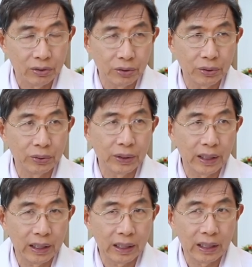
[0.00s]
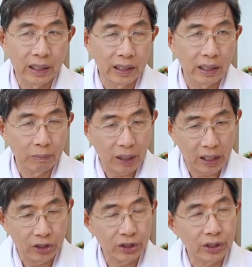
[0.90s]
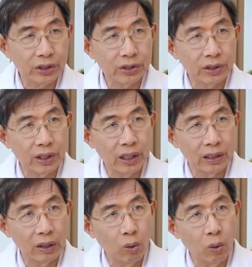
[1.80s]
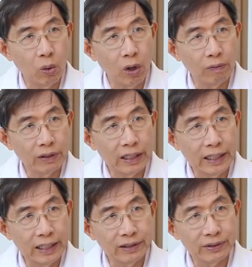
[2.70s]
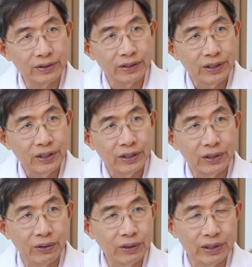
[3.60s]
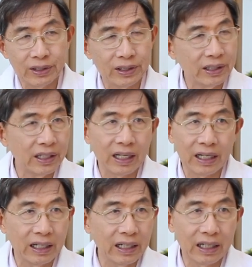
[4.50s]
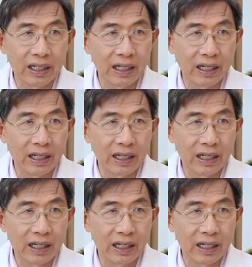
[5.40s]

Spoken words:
through the punctures the hole of the needle. So it's just like